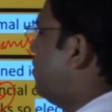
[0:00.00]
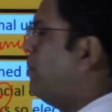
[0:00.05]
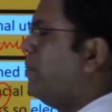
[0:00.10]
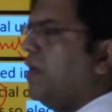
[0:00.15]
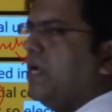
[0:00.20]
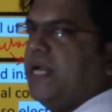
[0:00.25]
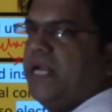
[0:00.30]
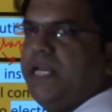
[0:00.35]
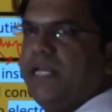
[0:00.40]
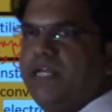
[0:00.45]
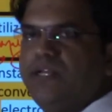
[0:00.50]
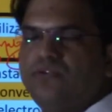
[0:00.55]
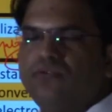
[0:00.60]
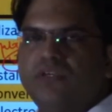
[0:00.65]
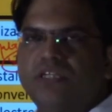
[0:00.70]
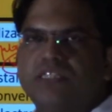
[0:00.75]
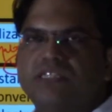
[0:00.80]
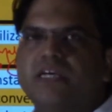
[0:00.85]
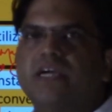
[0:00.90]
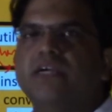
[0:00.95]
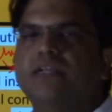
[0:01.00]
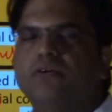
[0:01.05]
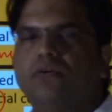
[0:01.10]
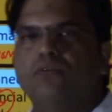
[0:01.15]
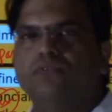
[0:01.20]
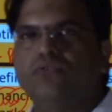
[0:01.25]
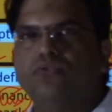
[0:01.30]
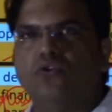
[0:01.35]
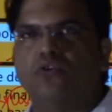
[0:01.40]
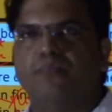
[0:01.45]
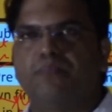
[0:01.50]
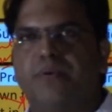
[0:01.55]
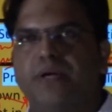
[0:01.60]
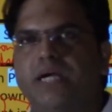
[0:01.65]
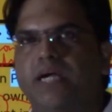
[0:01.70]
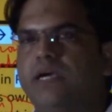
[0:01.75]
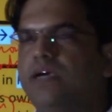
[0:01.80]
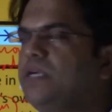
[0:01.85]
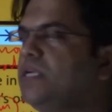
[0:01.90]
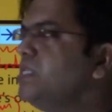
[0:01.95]
planning, to decide on your
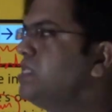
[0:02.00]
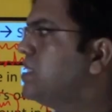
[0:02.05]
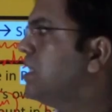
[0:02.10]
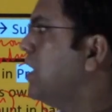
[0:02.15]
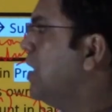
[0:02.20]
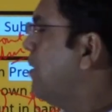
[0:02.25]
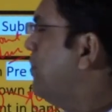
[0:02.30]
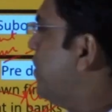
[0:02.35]
priorities,